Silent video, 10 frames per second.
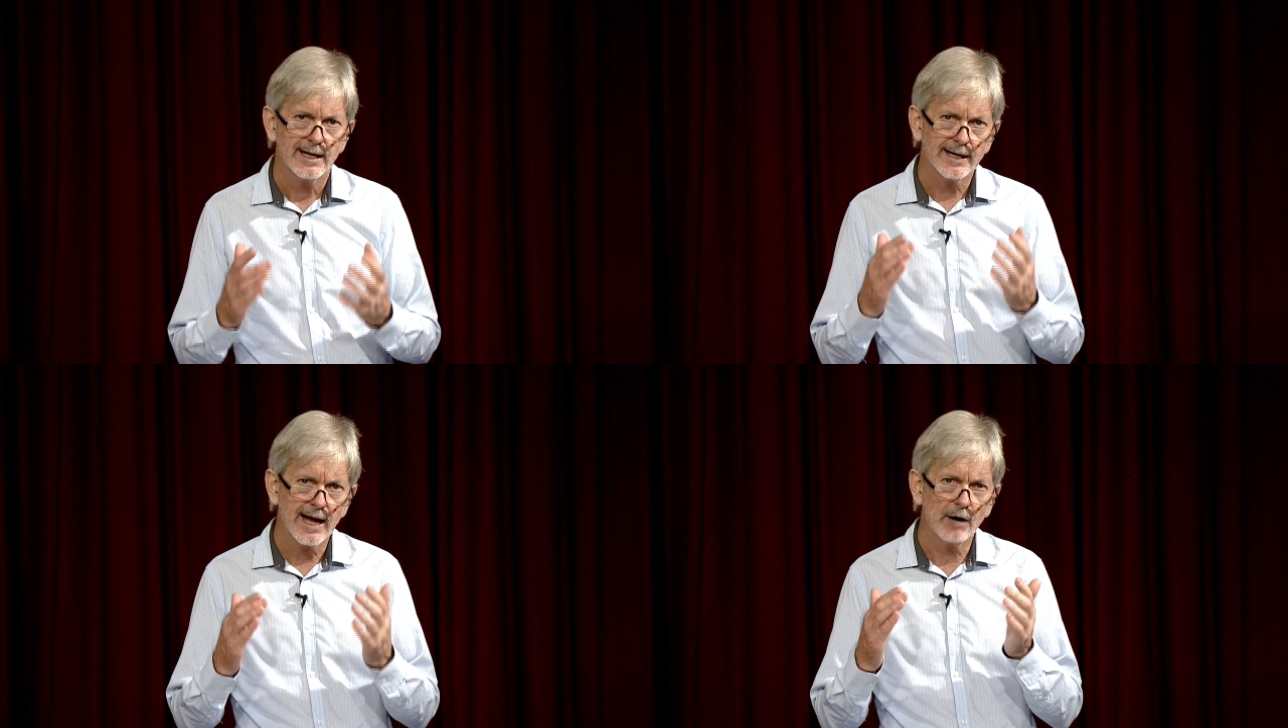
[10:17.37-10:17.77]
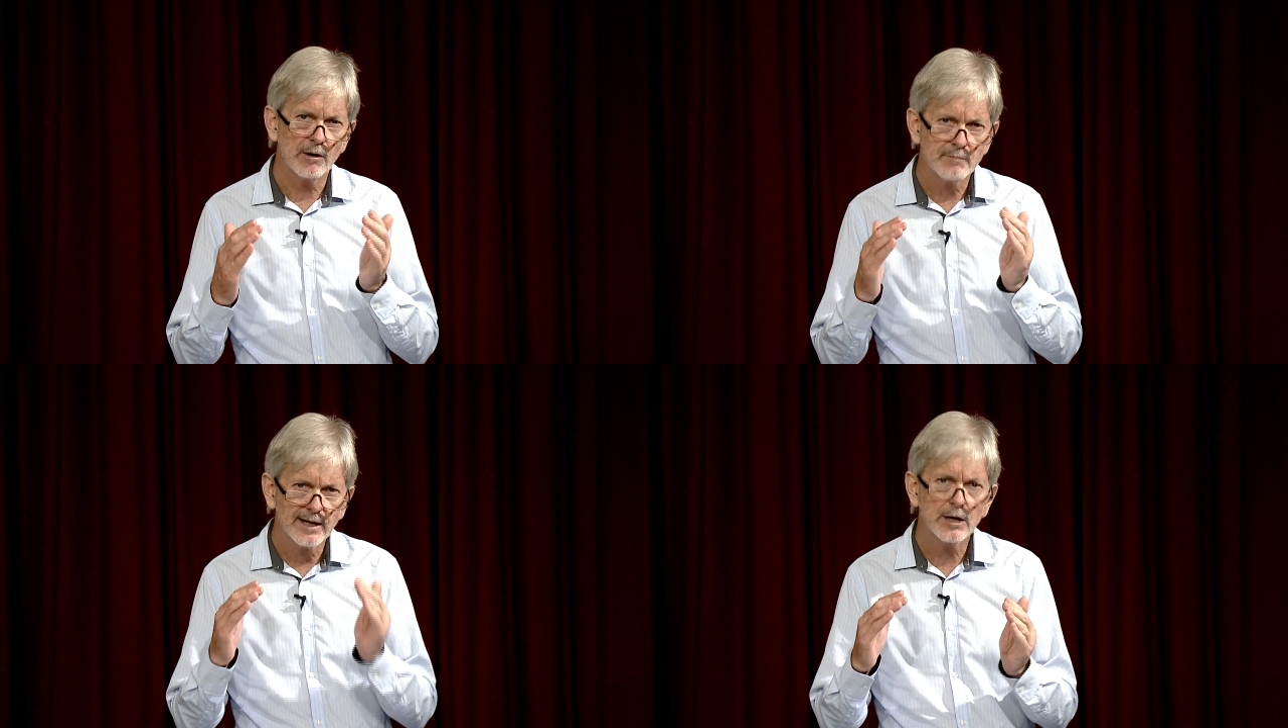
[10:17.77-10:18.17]
and how
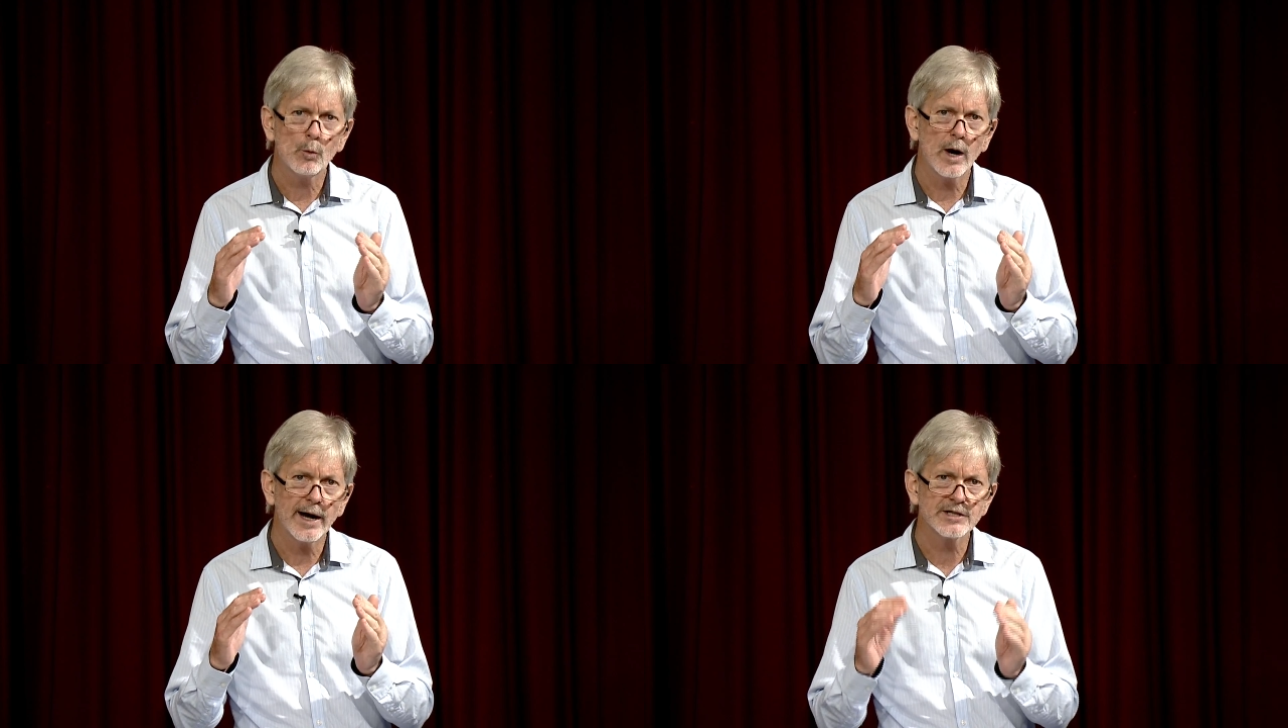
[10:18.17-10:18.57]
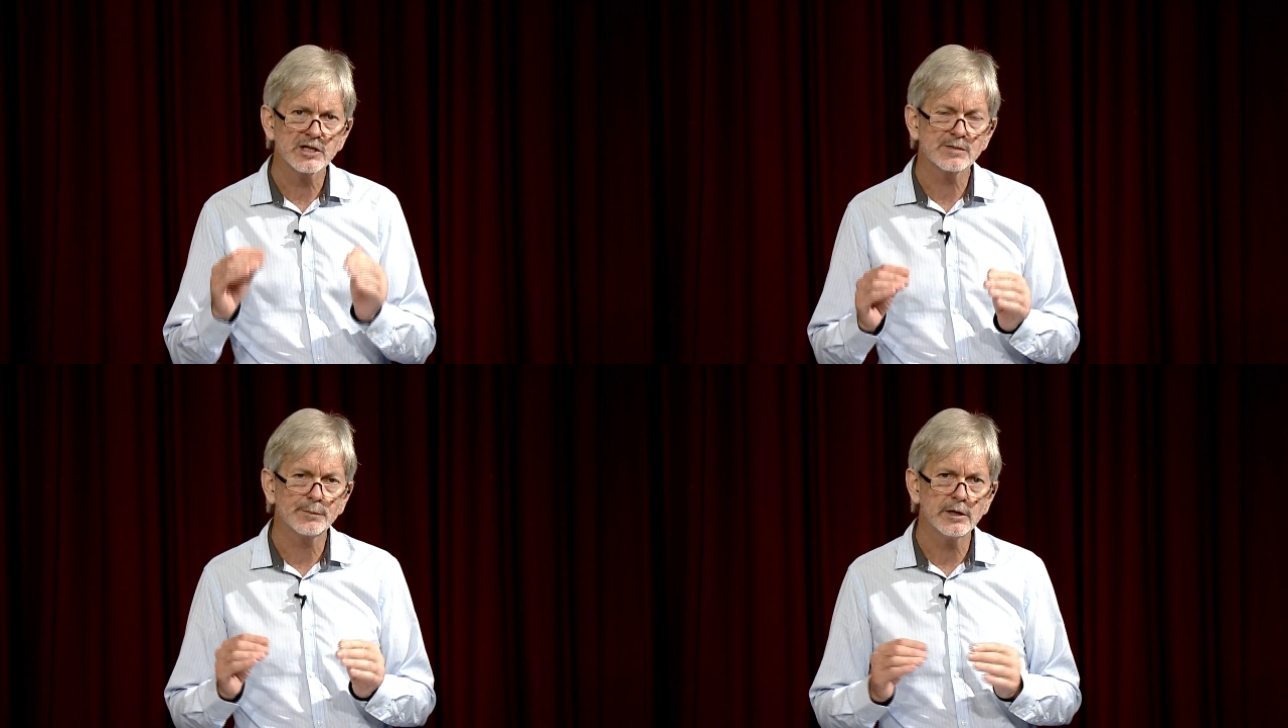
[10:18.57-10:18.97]
in many ways
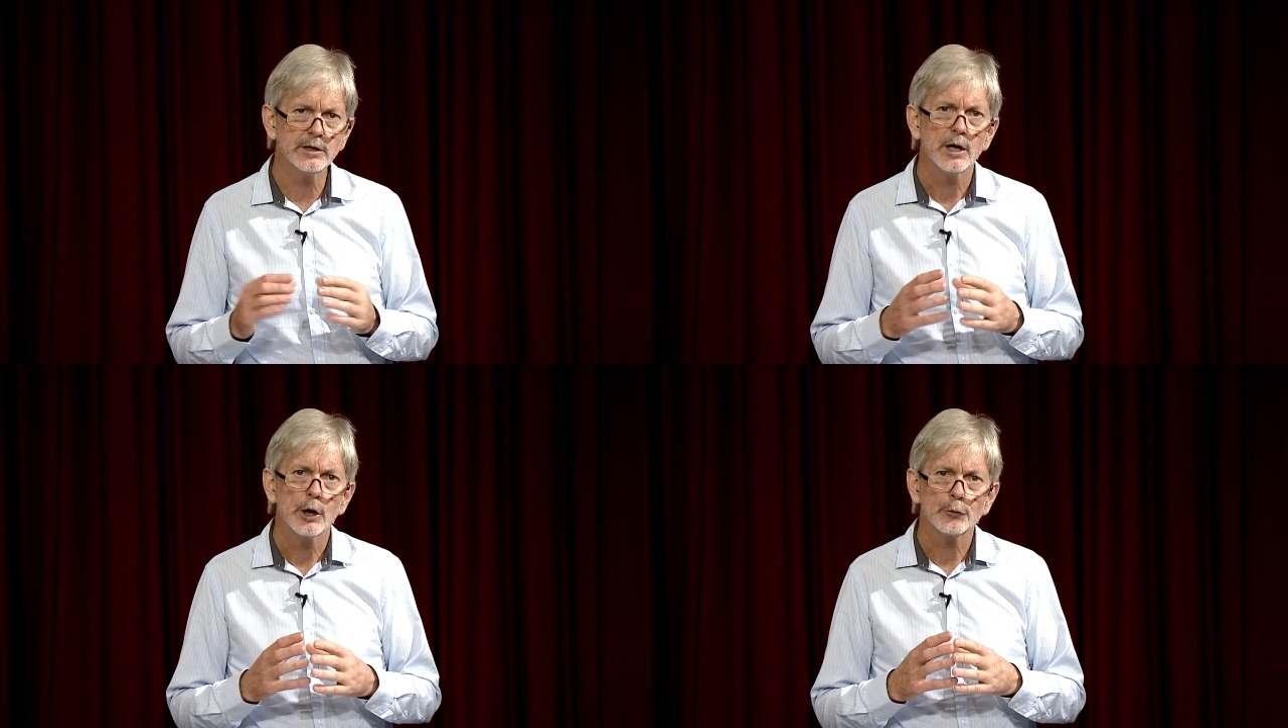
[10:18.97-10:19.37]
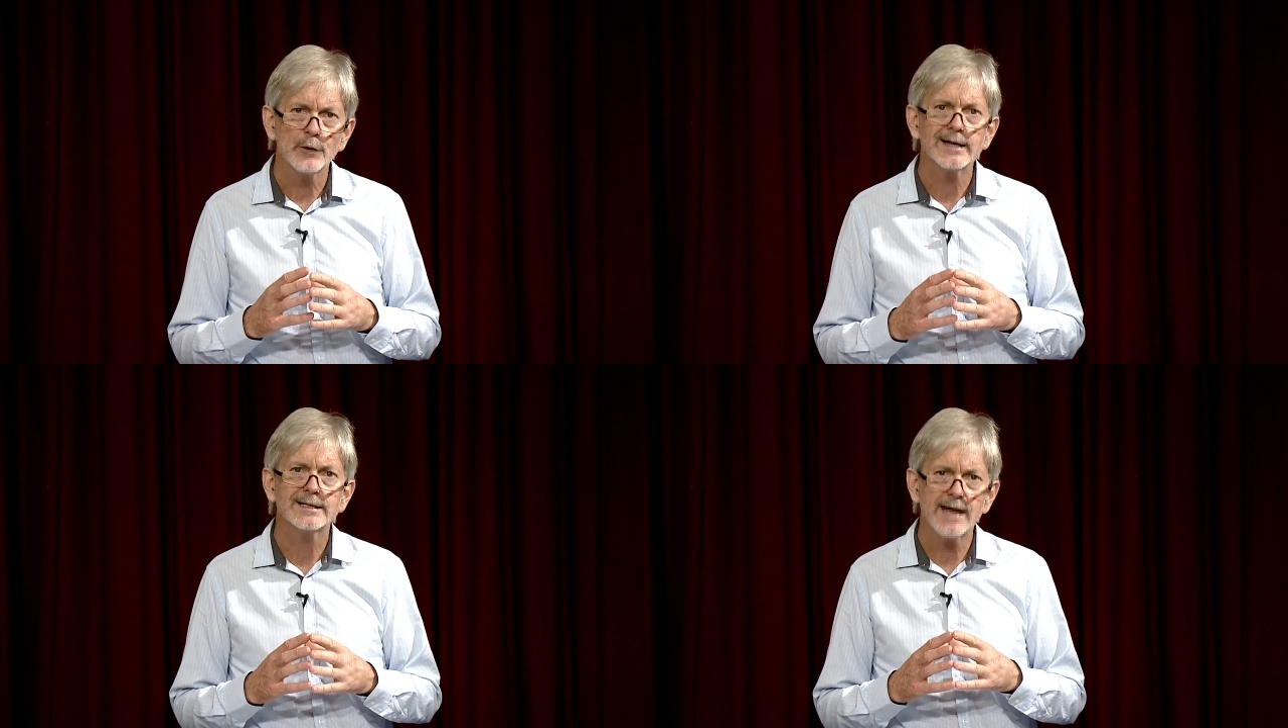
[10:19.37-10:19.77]
it's been
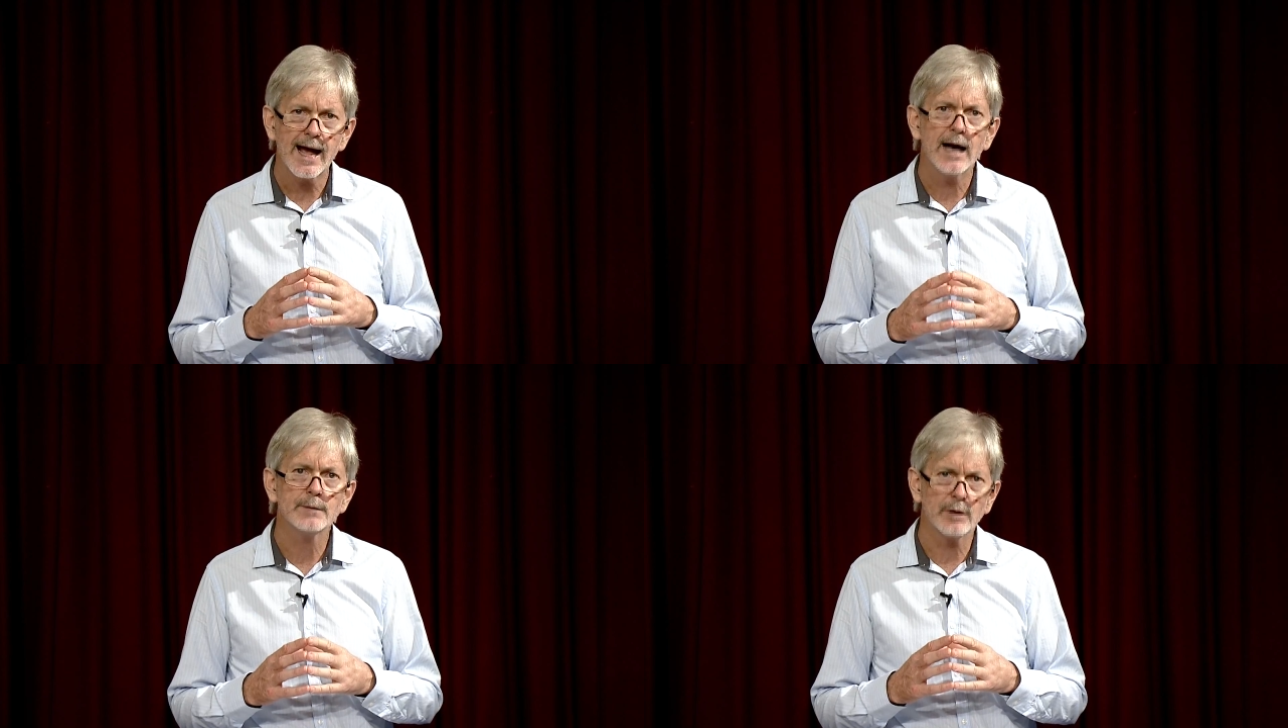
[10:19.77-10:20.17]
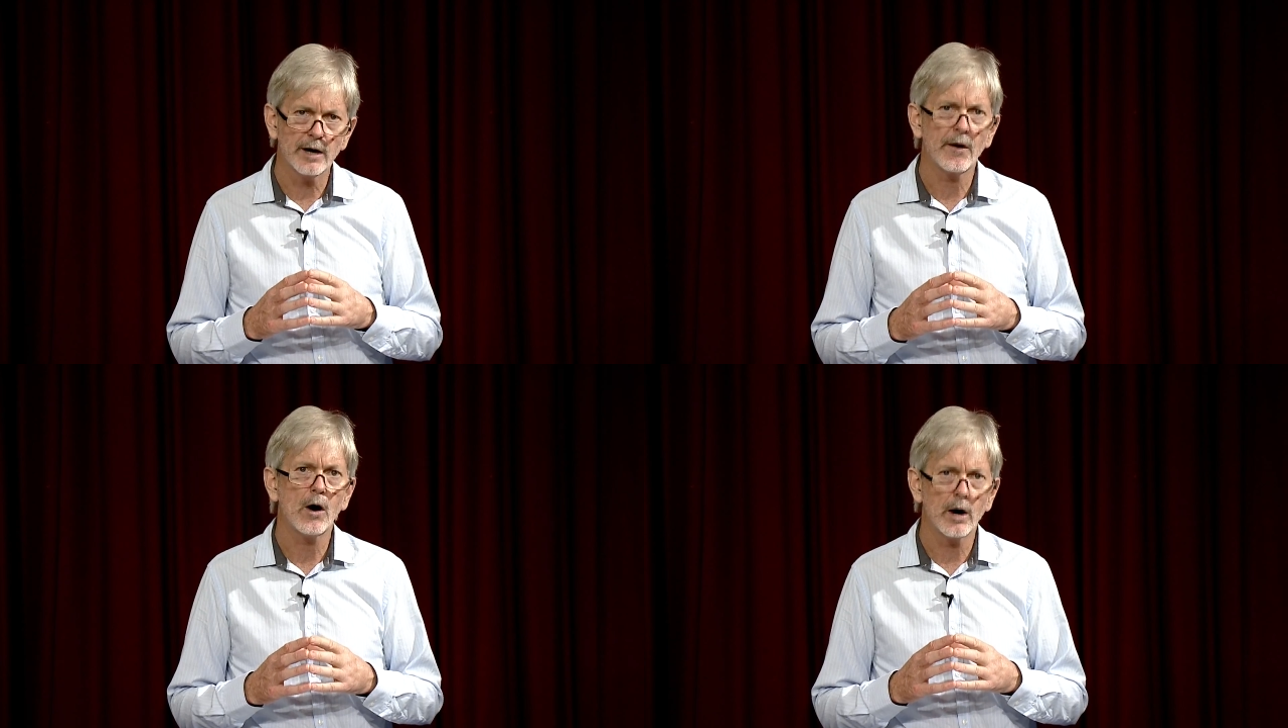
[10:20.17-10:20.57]
read down
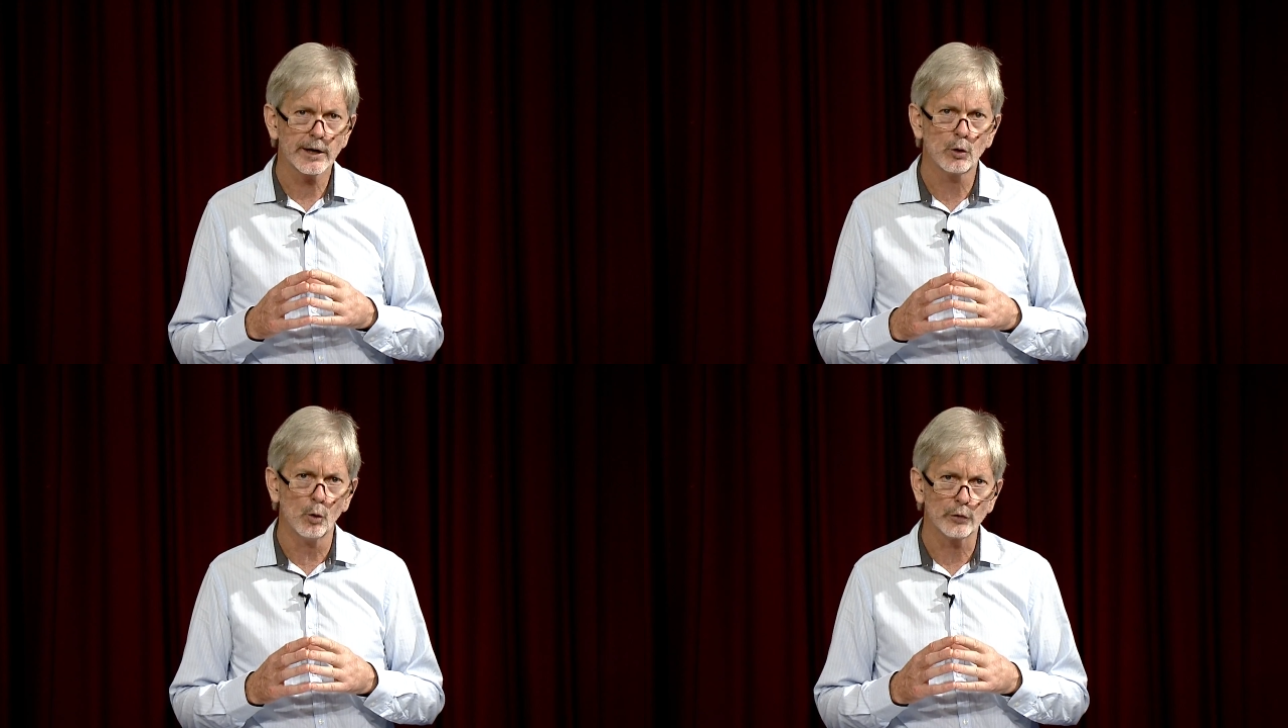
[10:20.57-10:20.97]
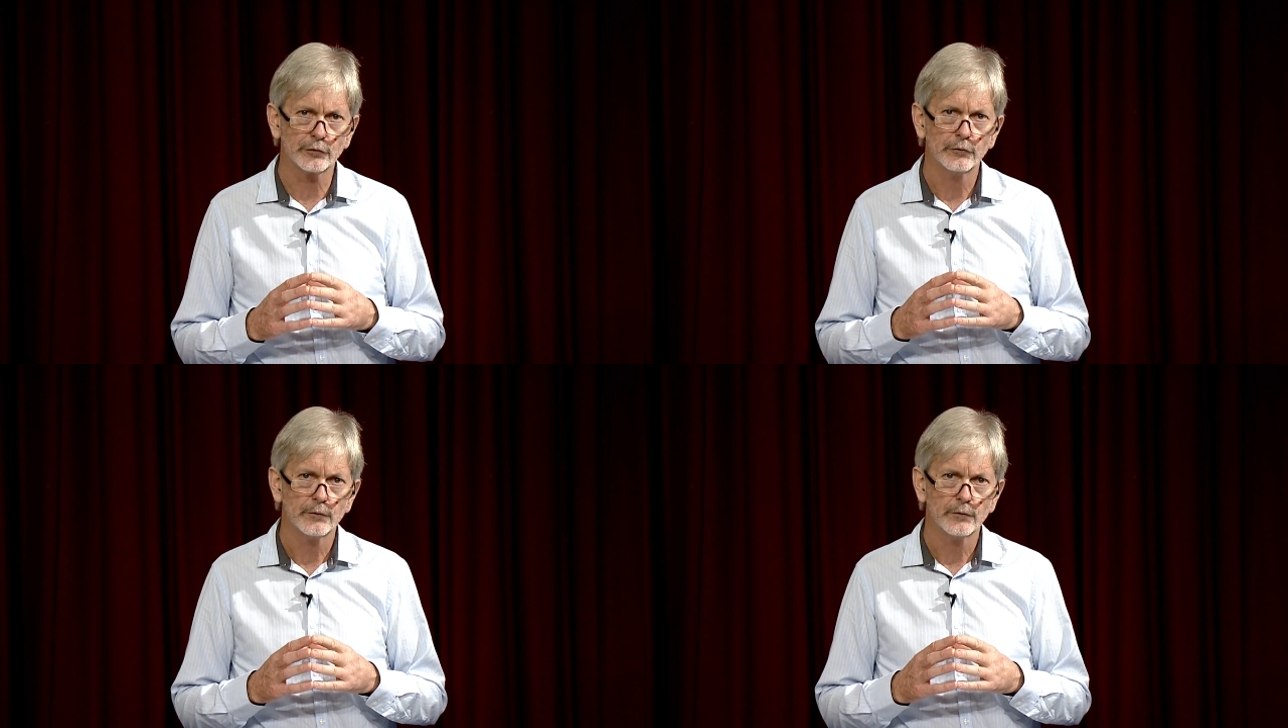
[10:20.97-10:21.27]
by the High Court